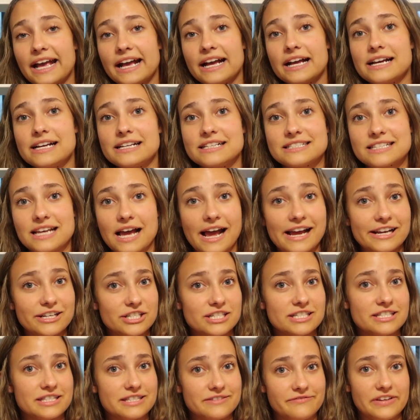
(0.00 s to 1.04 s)
and I
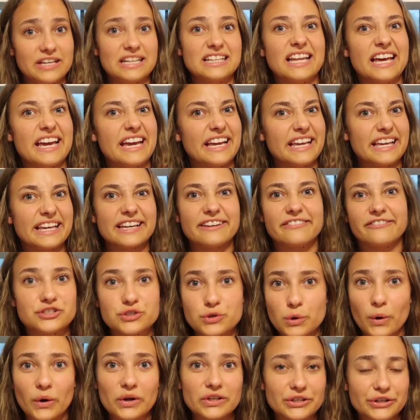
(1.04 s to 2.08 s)
just feel like
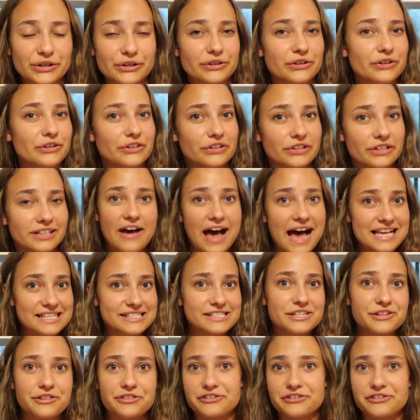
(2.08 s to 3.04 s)
short little fast